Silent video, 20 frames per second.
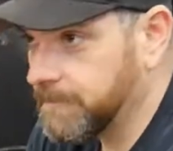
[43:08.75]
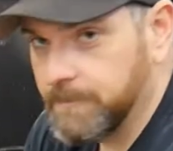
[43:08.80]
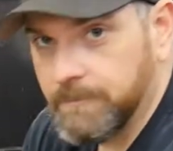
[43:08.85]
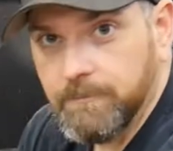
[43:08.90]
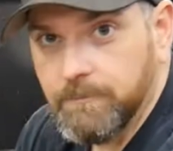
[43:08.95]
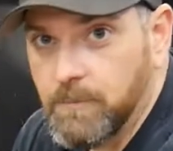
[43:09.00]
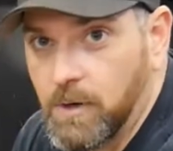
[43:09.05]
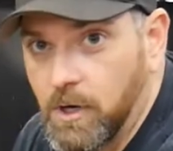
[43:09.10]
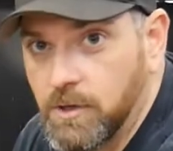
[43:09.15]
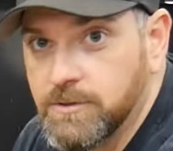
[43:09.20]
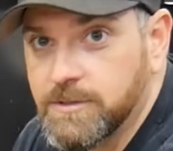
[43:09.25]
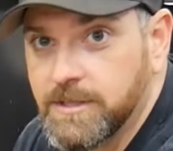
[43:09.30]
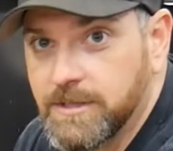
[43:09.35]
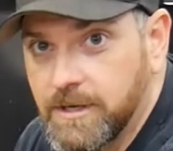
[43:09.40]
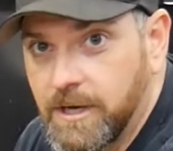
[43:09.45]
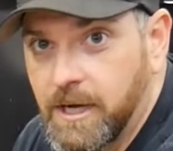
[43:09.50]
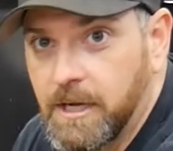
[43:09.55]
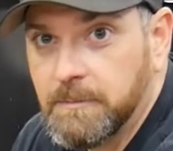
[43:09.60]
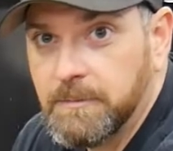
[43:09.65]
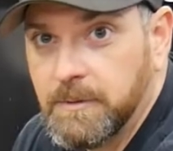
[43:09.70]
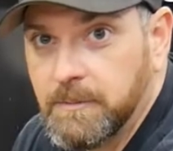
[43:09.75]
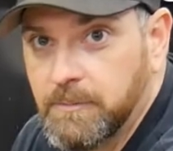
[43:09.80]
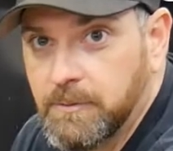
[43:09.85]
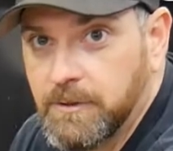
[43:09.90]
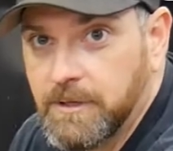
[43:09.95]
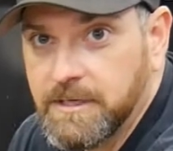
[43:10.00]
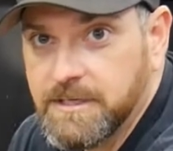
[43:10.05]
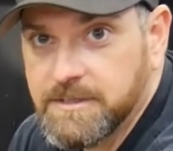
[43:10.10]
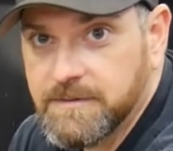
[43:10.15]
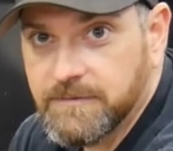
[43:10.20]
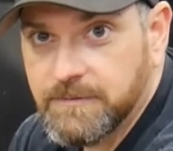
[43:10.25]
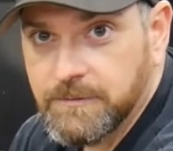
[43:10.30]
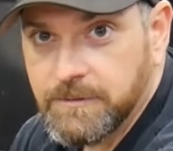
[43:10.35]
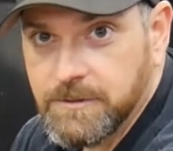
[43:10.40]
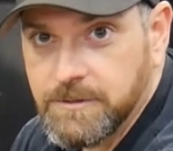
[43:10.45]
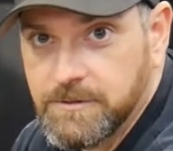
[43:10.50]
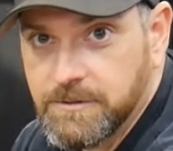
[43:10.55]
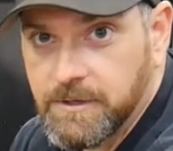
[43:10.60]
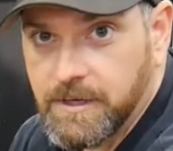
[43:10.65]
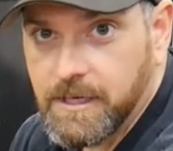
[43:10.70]
most common place for a
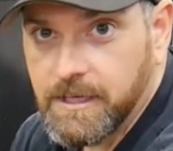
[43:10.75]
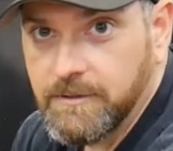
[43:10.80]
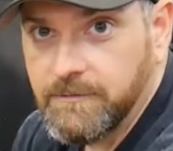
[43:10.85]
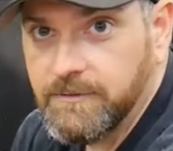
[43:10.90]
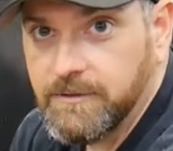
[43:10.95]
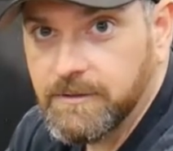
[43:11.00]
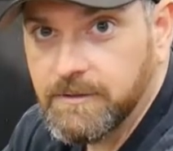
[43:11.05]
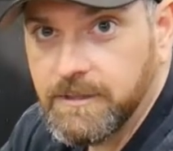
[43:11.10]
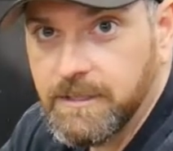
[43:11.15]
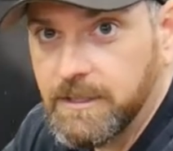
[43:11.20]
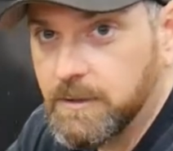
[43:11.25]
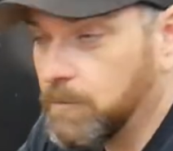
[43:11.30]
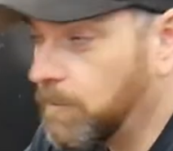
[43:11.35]
drive to leak